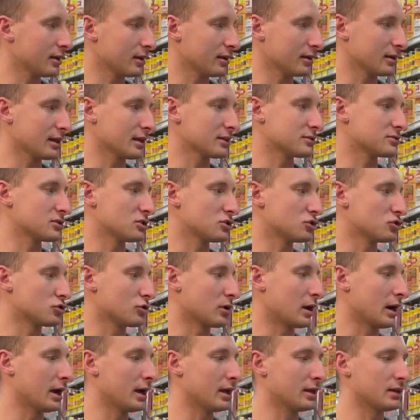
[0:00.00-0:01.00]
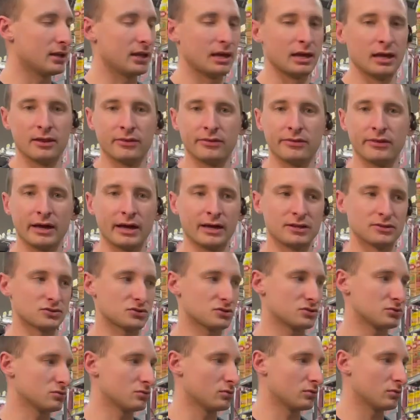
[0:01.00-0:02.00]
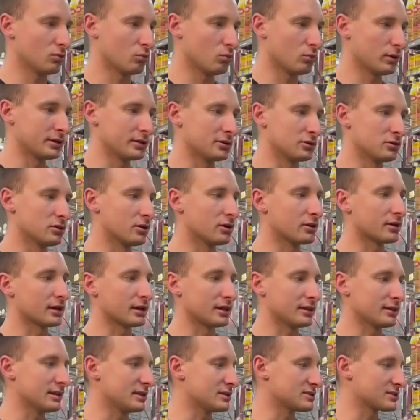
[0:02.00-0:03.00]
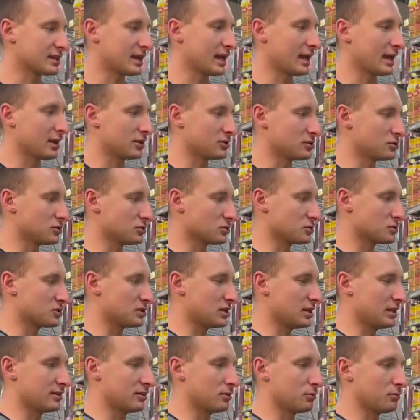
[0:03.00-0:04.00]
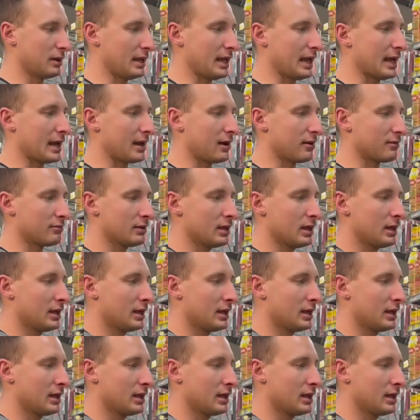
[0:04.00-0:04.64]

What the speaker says: gets it dried. And that's when you're looking at these cans, you'll see that we have